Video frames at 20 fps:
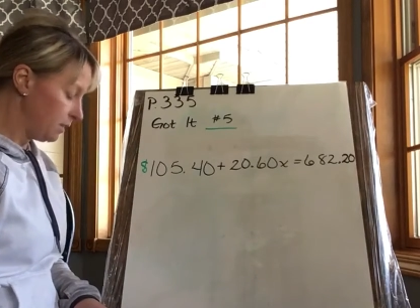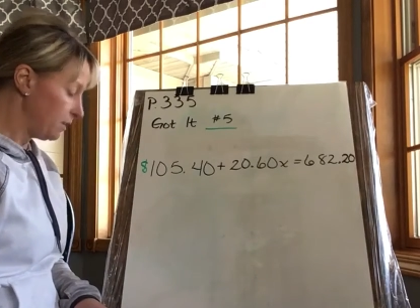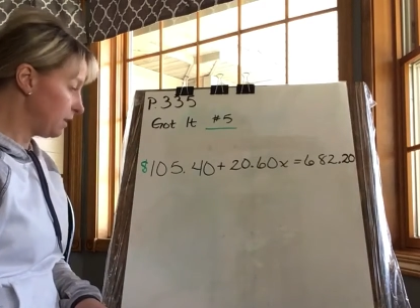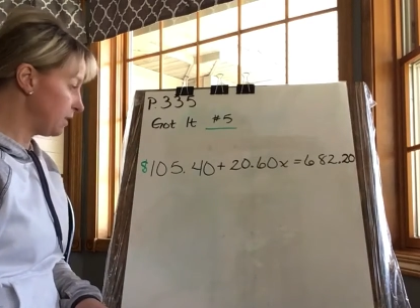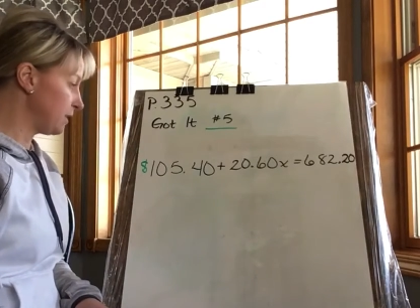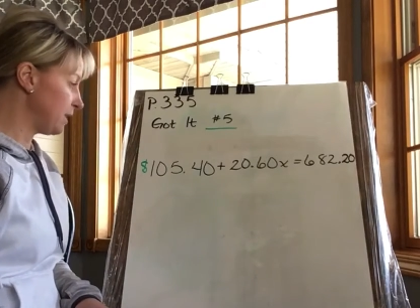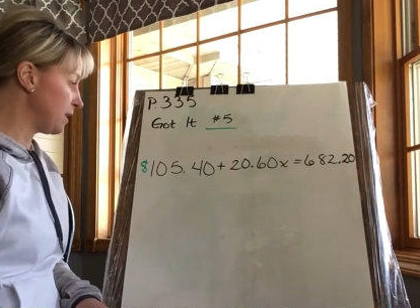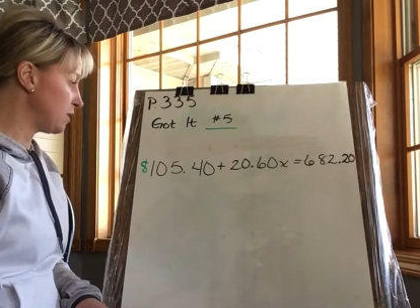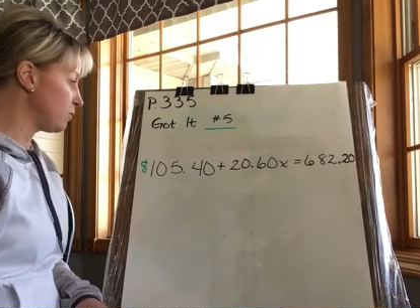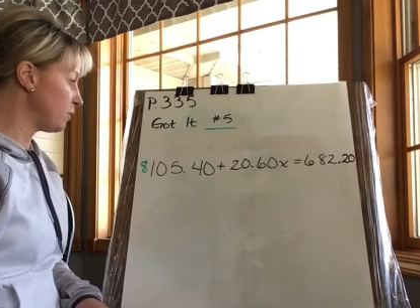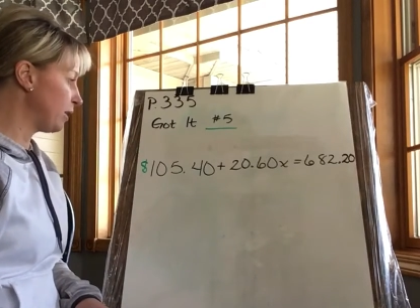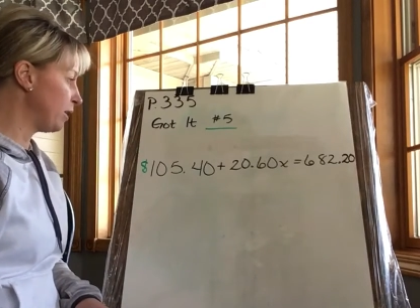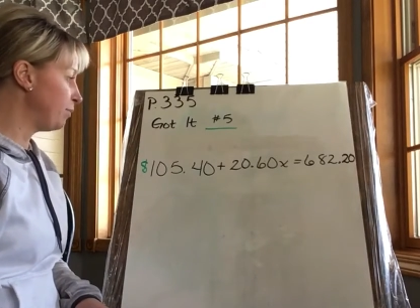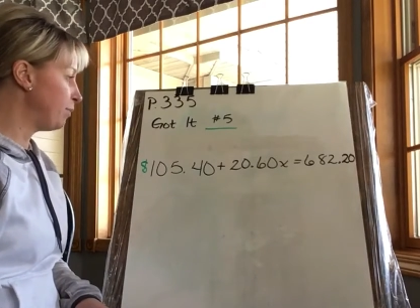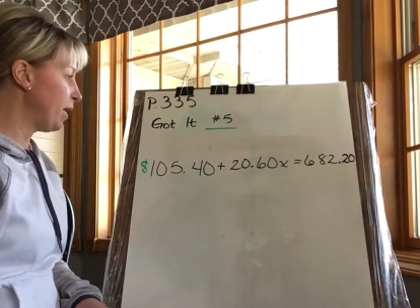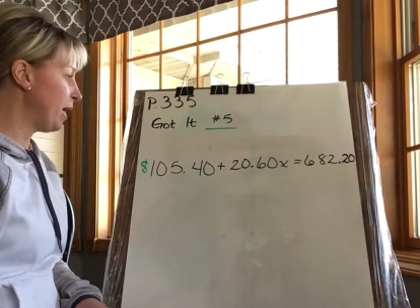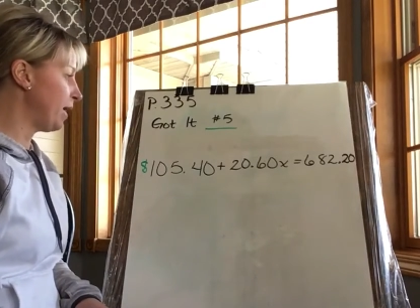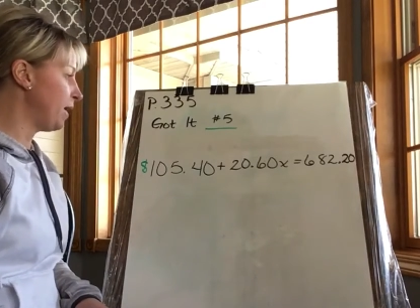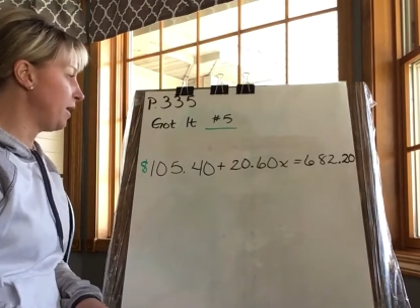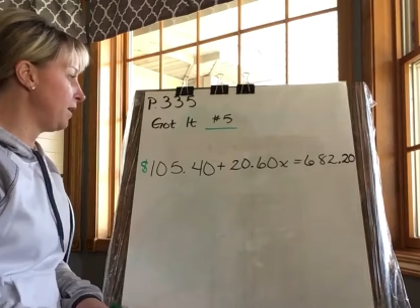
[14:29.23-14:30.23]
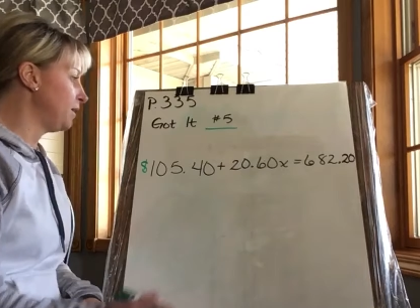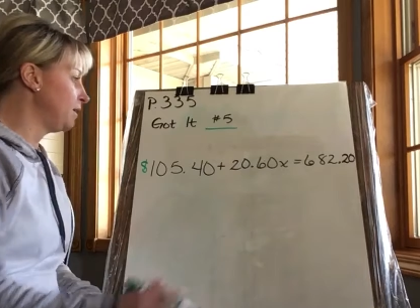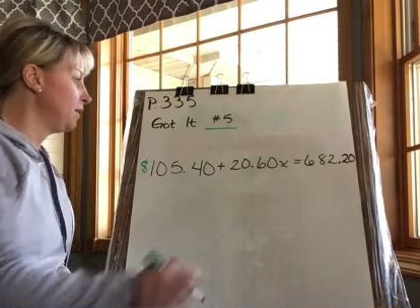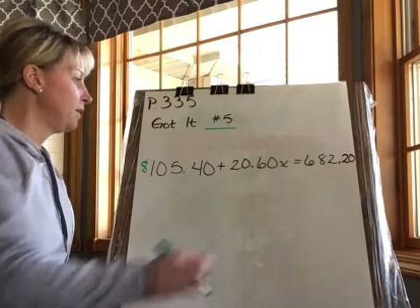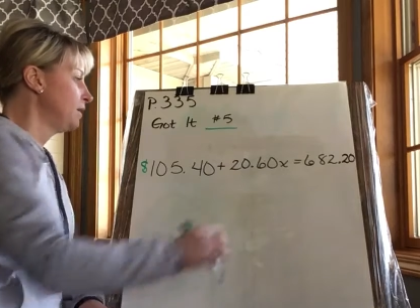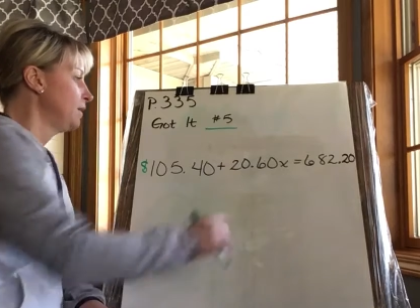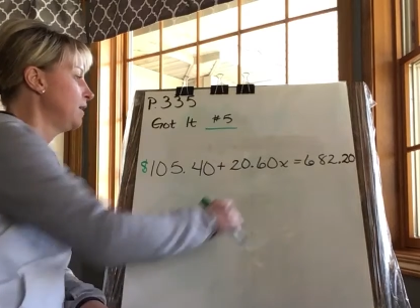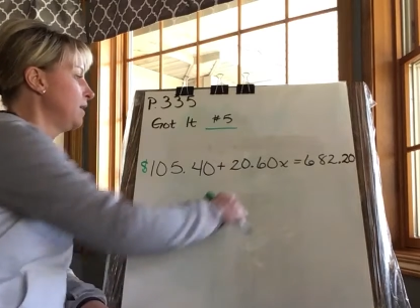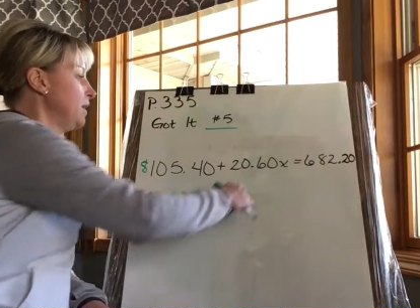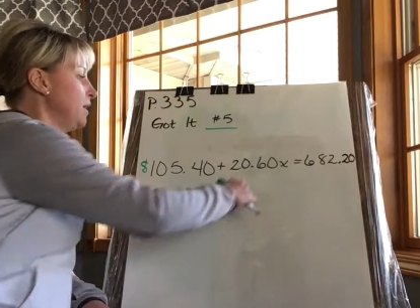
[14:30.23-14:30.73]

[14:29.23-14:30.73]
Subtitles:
because that's what he paid.